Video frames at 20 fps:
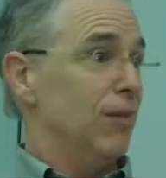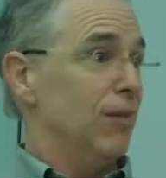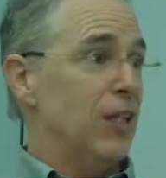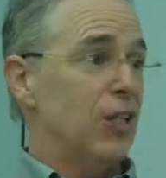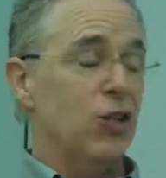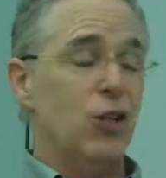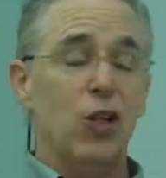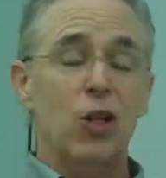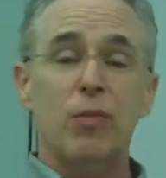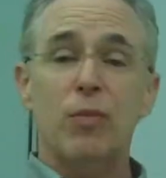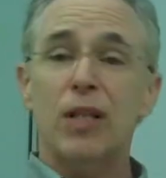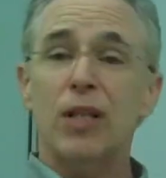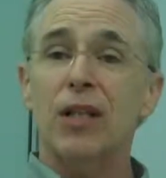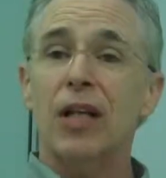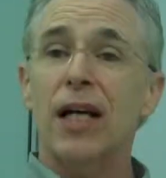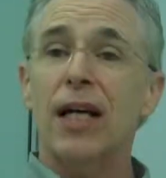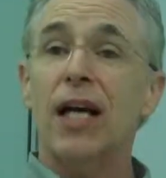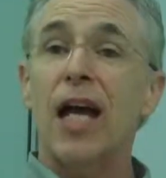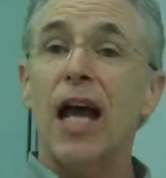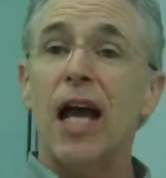it's going to be
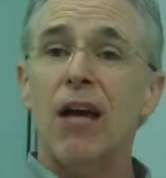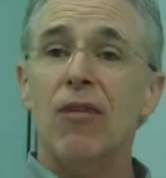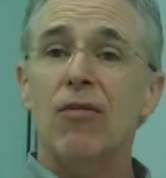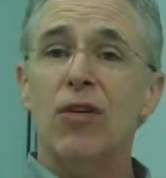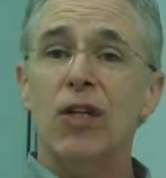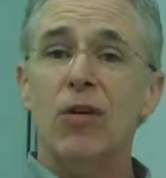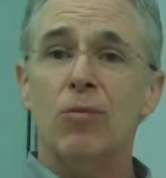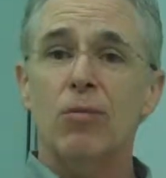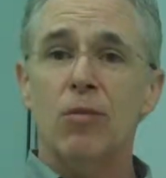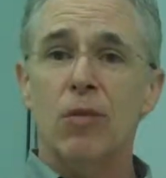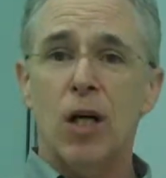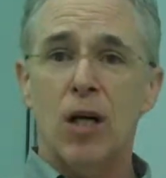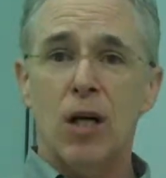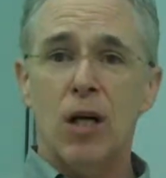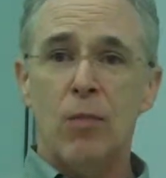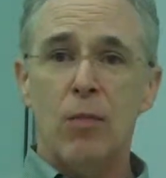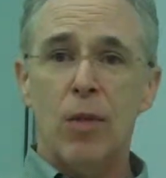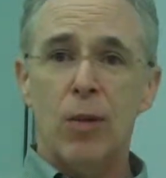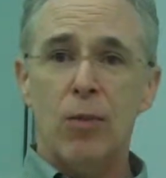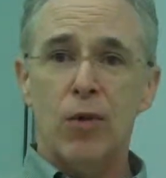like every
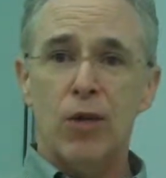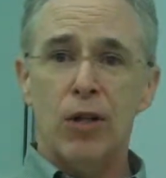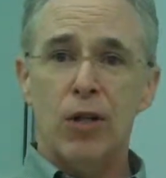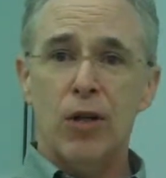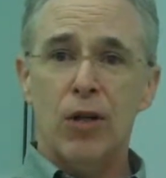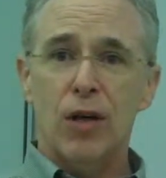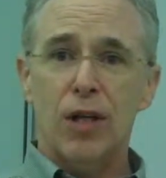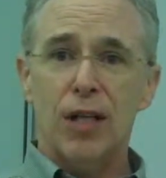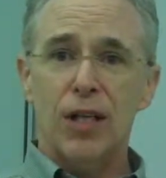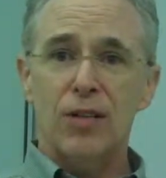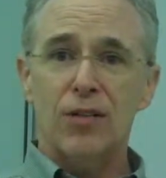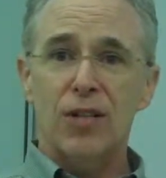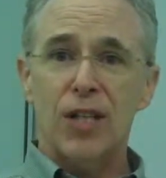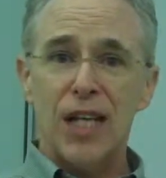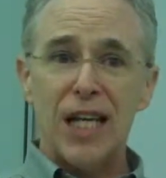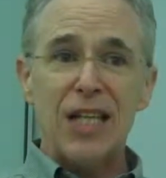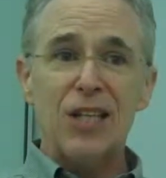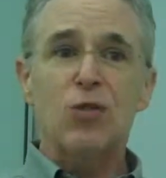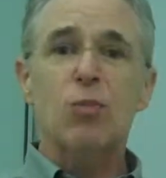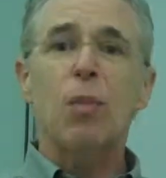member of the audience
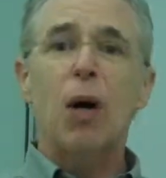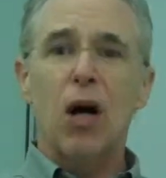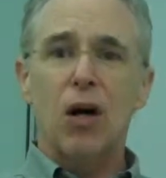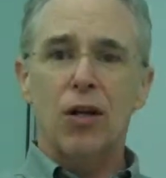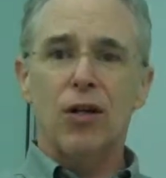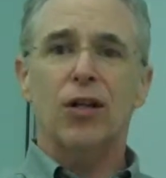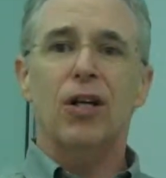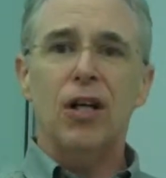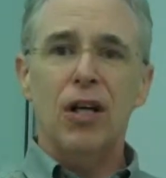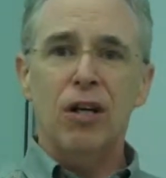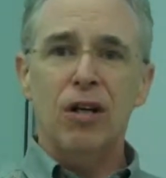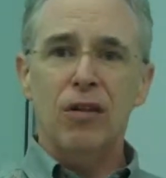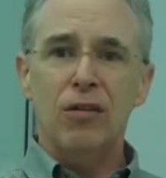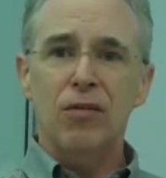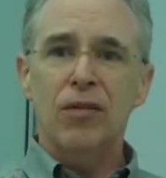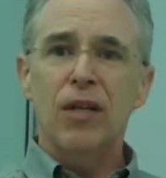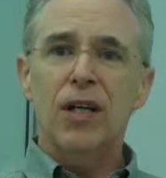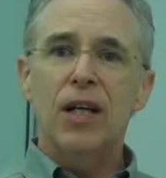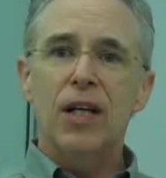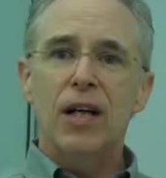is part
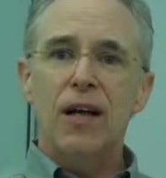of